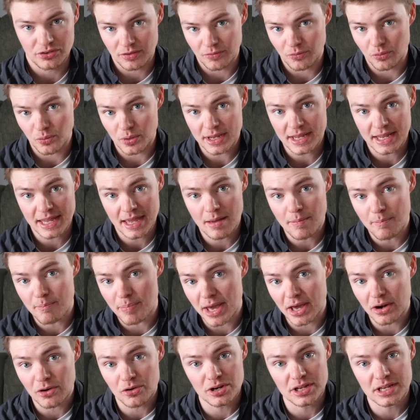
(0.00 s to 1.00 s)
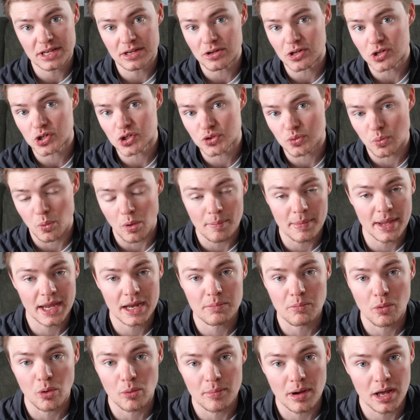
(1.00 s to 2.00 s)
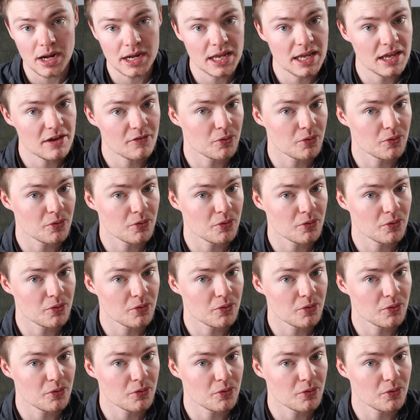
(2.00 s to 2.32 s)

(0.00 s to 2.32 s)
If we get better yields, we'll make more money.